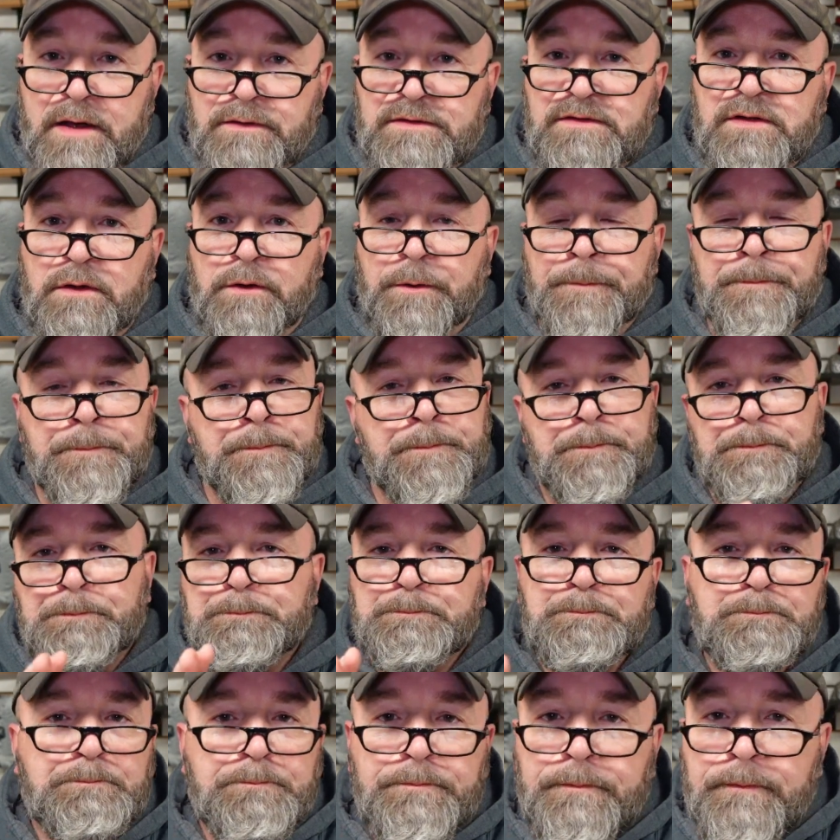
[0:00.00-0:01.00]
So
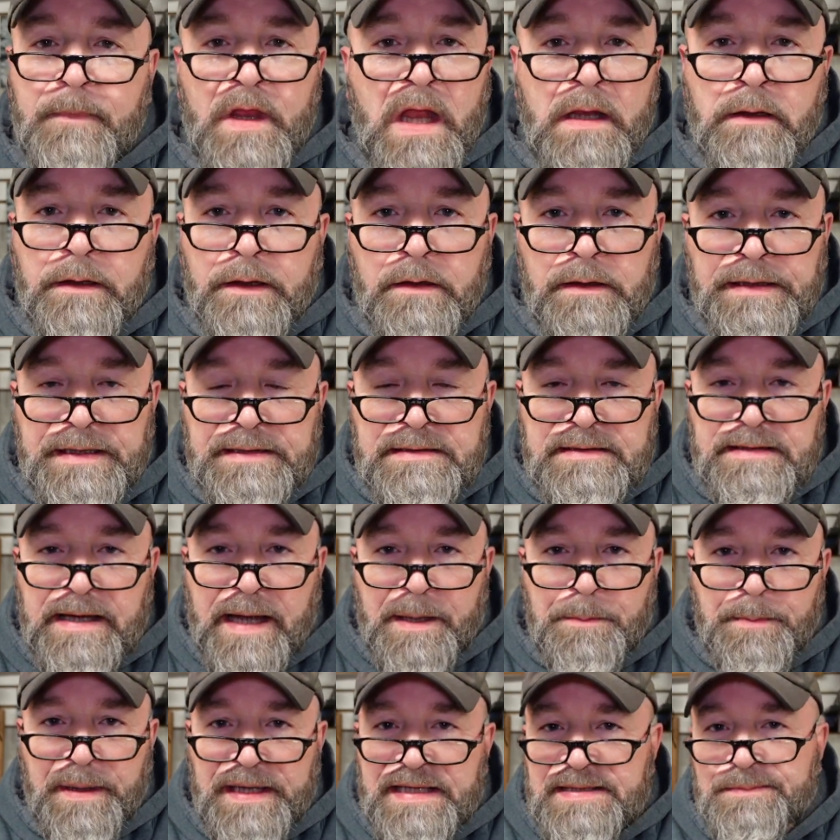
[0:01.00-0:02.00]
a little
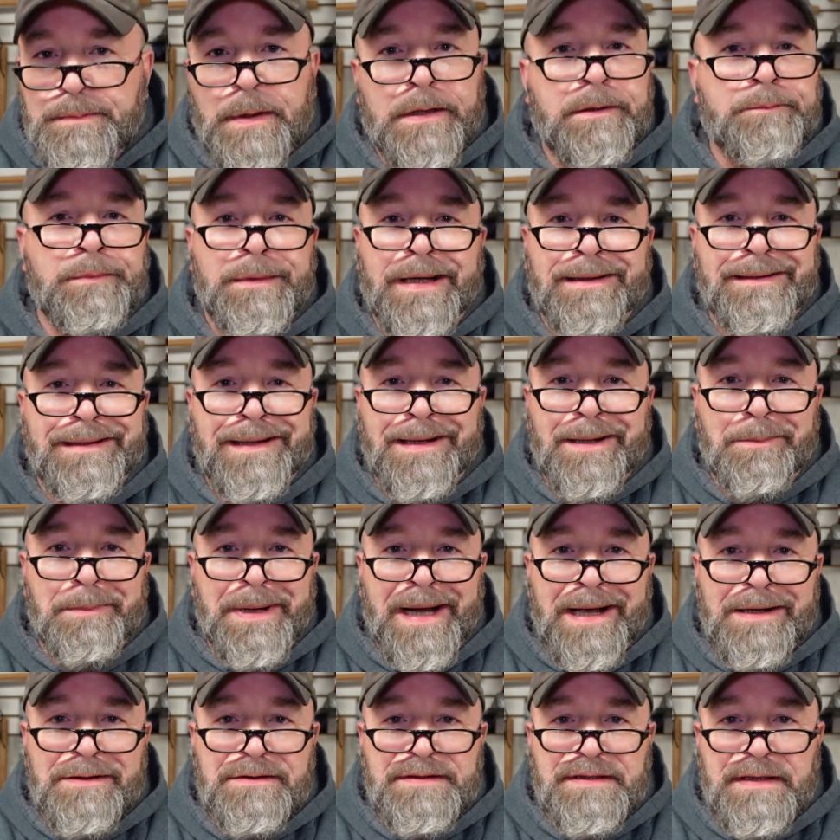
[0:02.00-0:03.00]
inside baseball, not that it
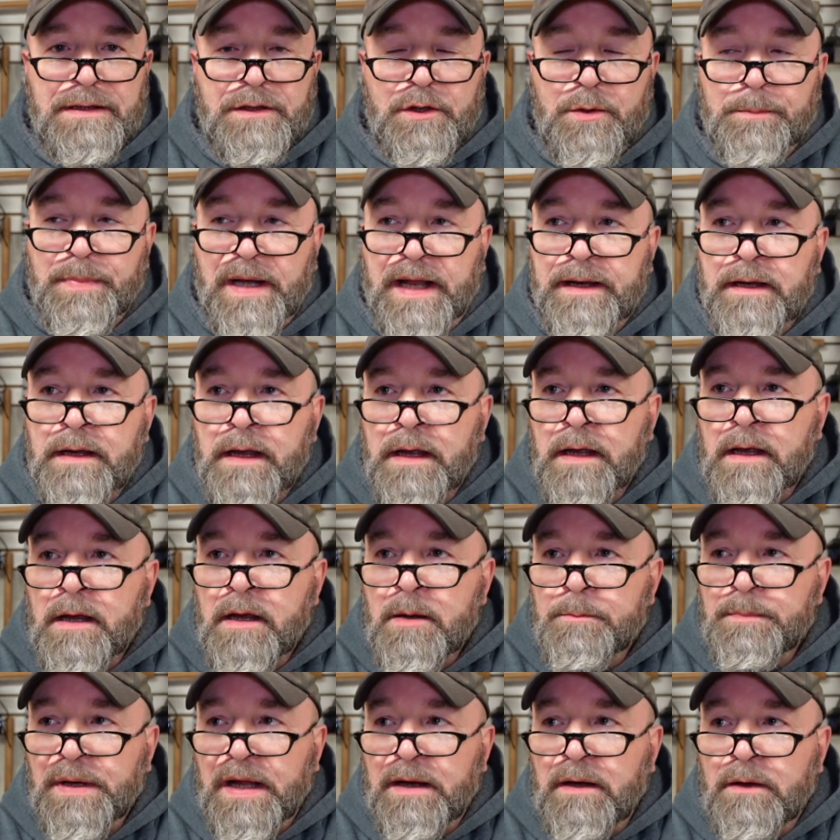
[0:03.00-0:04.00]
matters to you, but
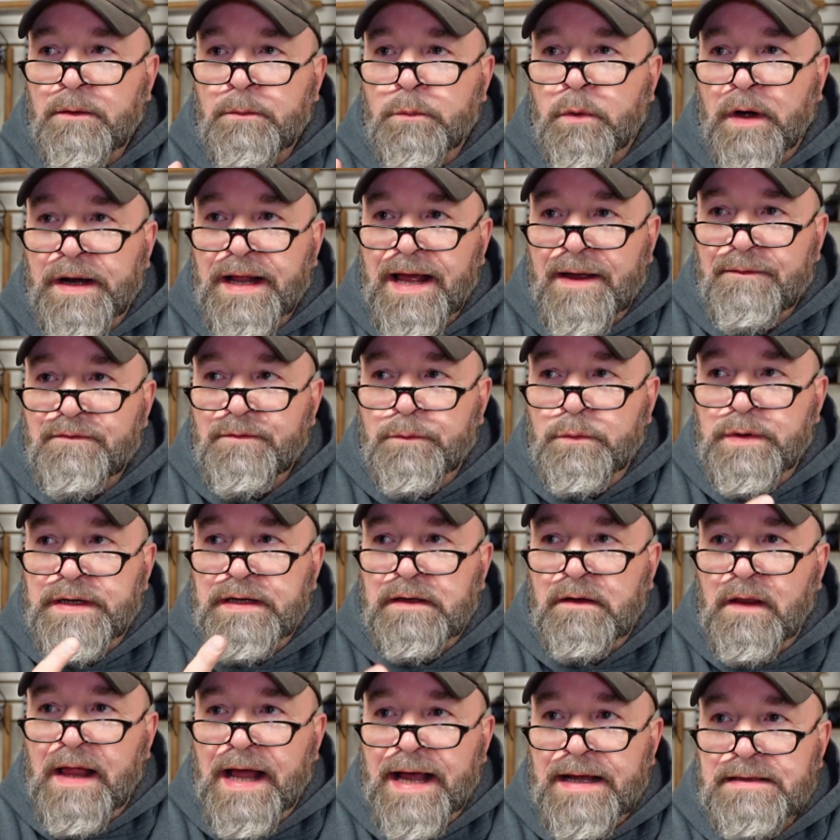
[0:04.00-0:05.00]
what I've
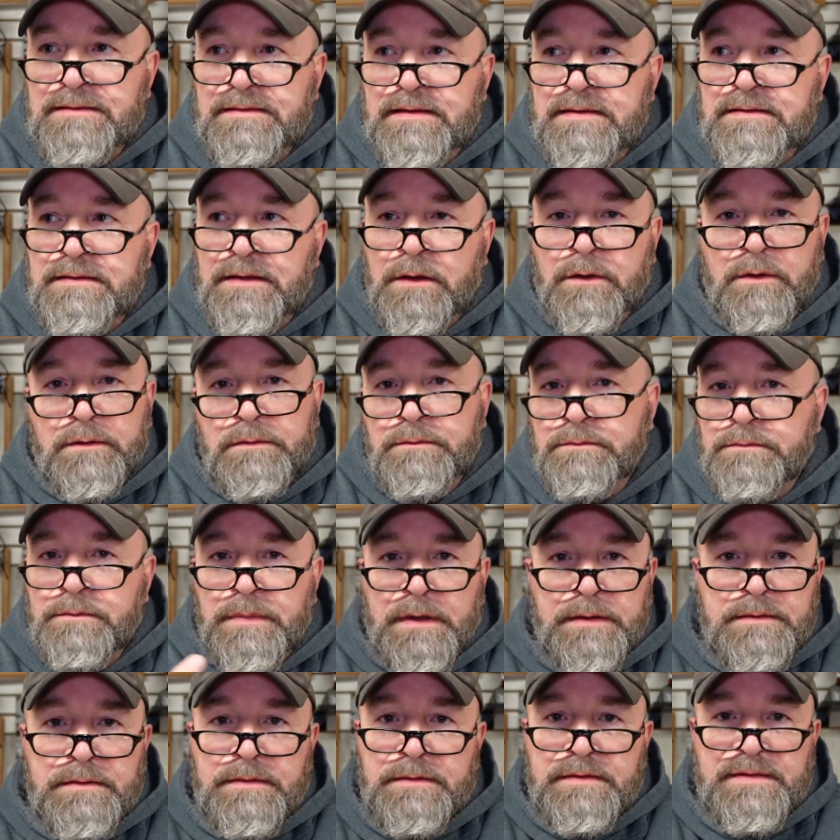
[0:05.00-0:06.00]
realized is,
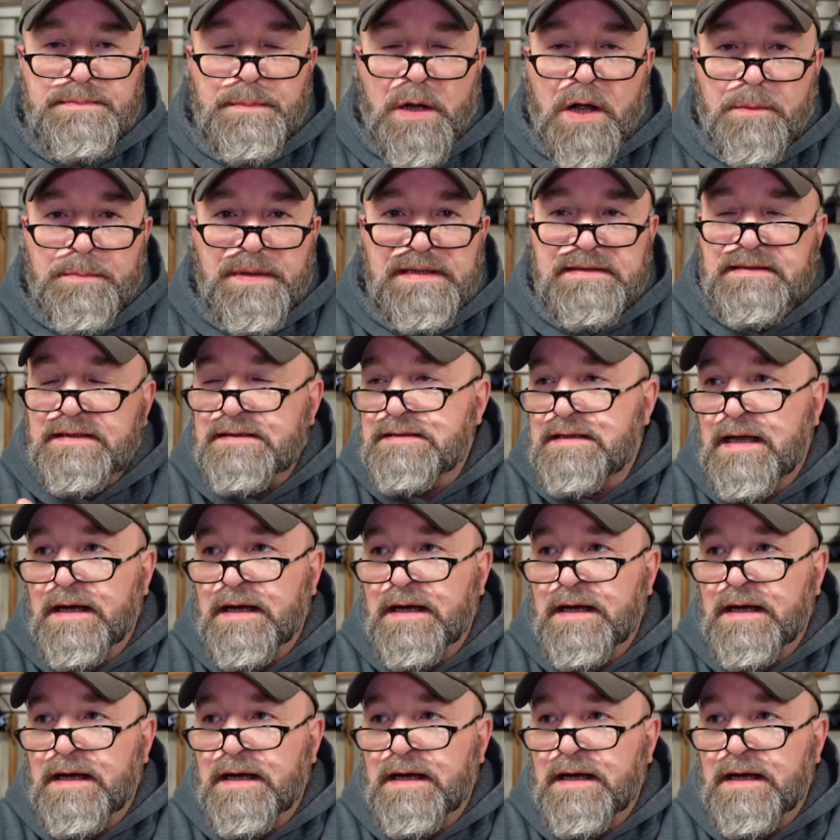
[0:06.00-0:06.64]
small business.